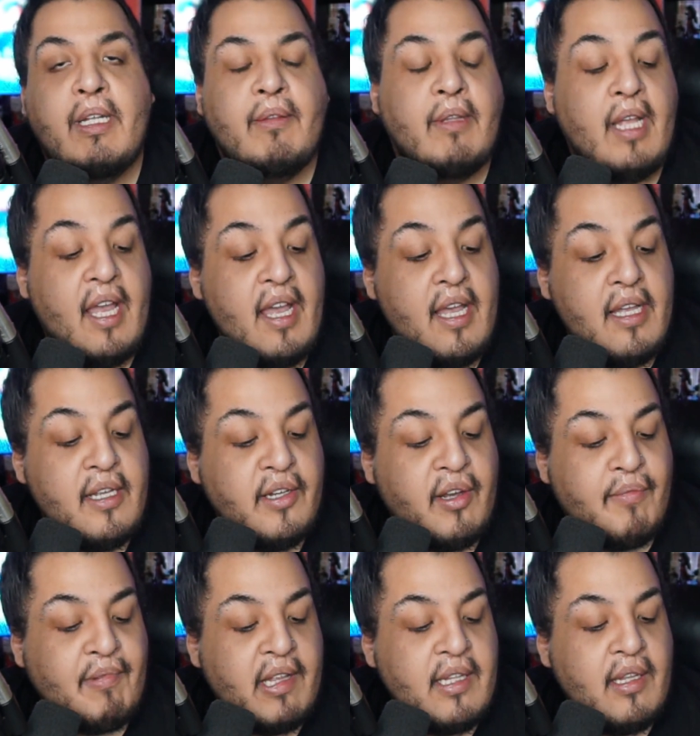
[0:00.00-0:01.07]
And hey, you
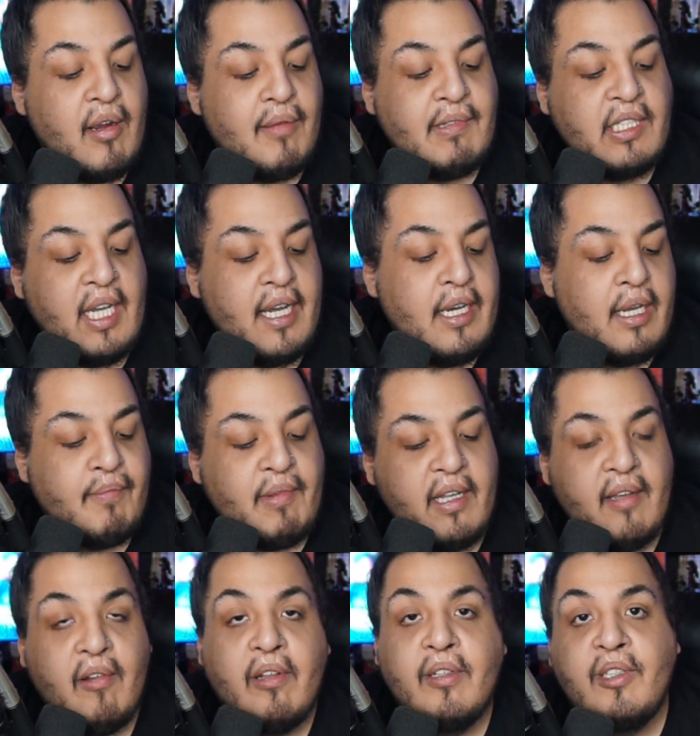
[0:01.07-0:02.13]
know, I'm playing the Armored Titan, I'm
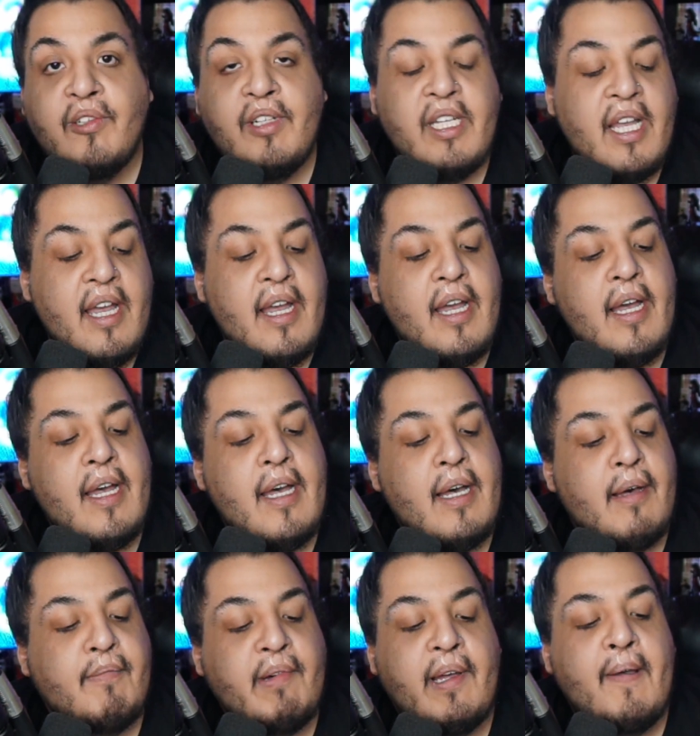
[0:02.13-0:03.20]
playing Call of Duty,
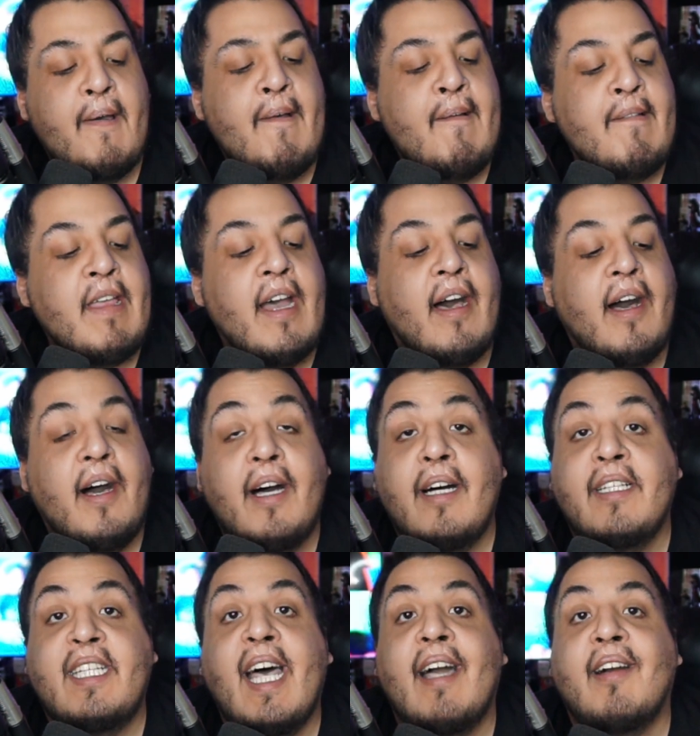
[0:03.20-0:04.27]
yeah. But
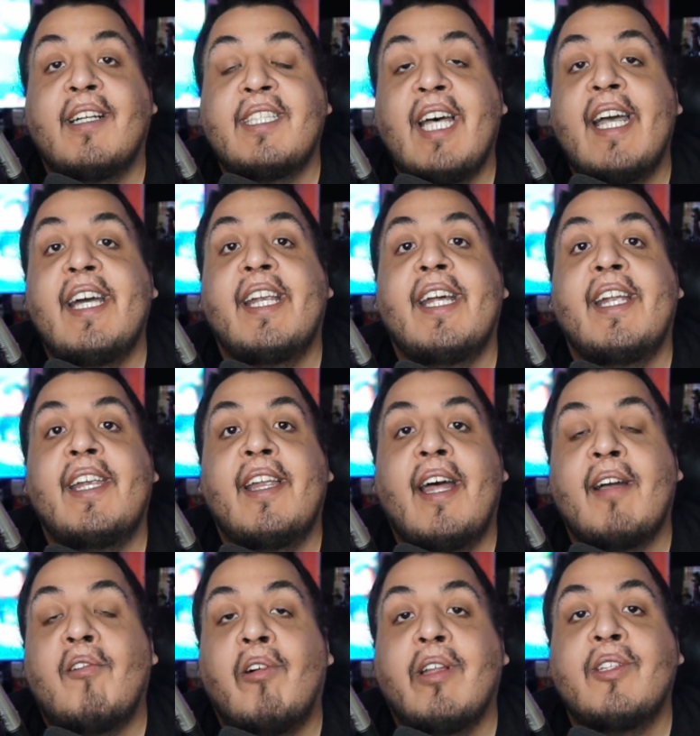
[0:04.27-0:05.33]
yeah, Attack on Titan
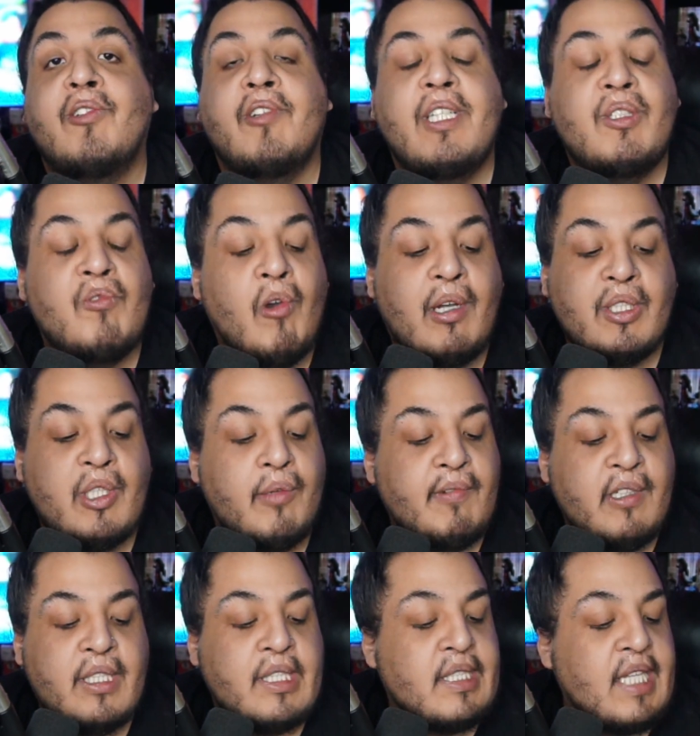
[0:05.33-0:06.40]
and Call of Duty's
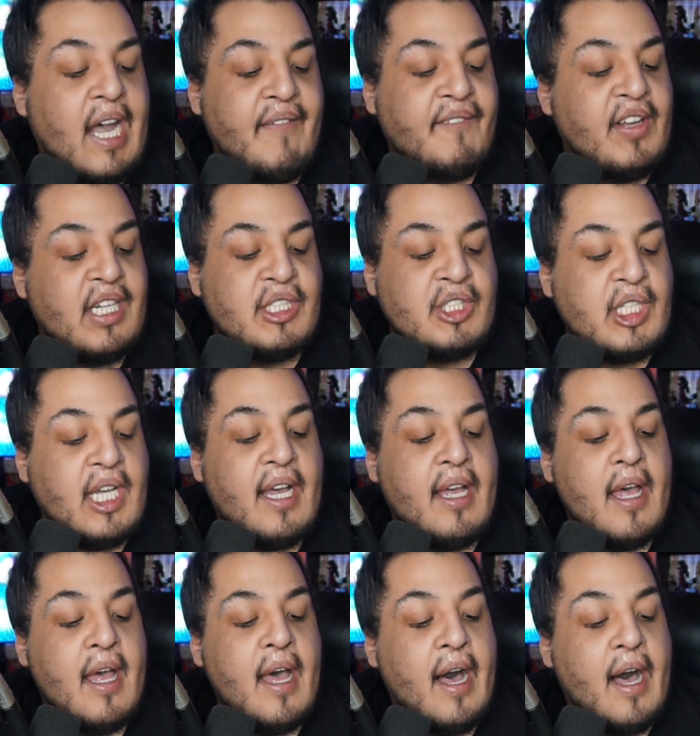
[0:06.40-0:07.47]
crossovers is not finished yet.